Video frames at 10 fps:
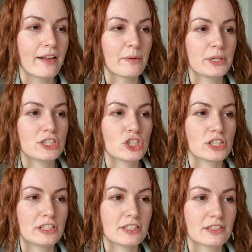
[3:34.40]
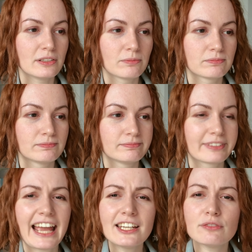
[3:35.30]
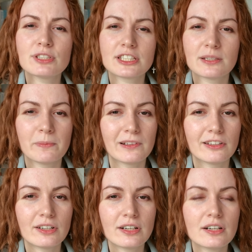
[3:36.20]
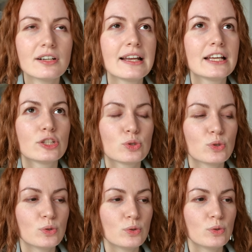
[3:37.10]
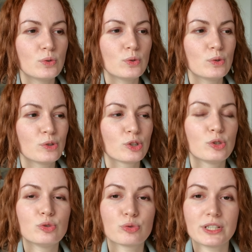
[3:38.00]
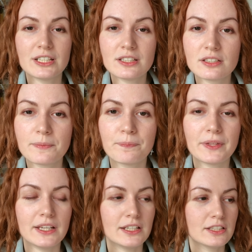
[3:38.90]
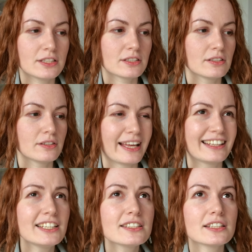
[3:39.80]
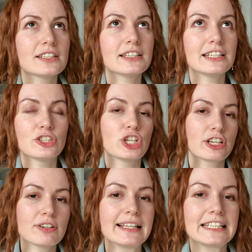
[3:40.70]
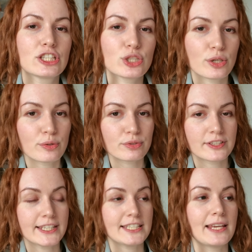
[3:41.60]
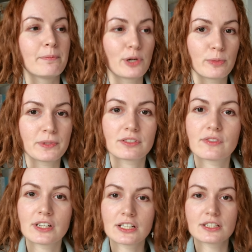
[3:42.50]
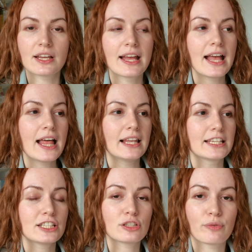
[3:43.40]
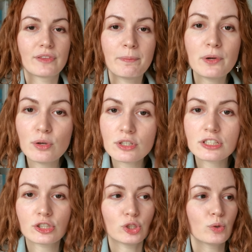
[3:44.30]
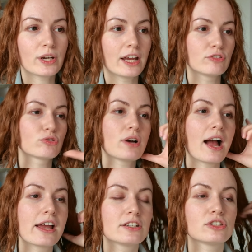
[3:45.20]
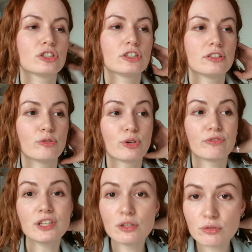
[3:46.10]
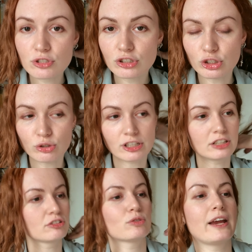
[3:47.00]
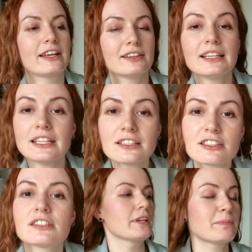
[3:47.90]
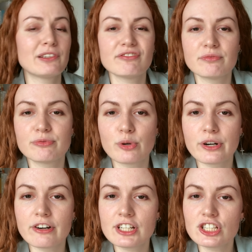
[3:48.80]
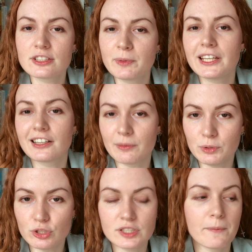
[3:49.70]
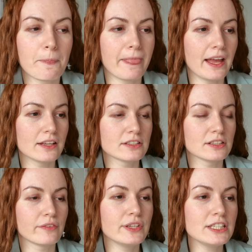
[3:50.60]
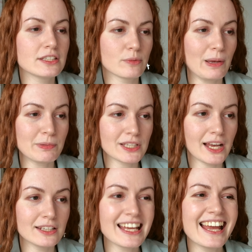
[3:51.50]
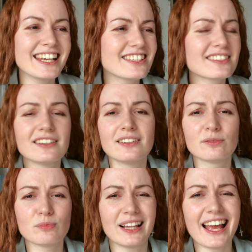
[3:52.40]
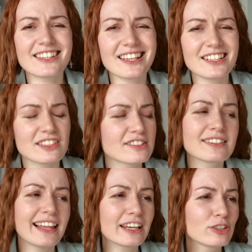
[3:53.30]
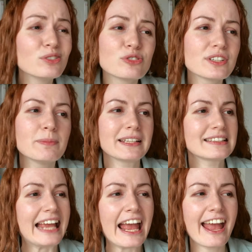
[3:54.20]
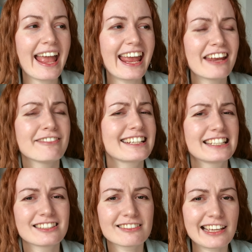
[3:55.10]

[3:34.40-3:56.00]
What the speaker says: which is kind of similar to Goodreads. At least in general, it serves the same purpose. There is a list of the books, you can write reviews, you can create lists, but for Russian-speaking community. And this website, it's, I said it's like Goodreads, but in fact it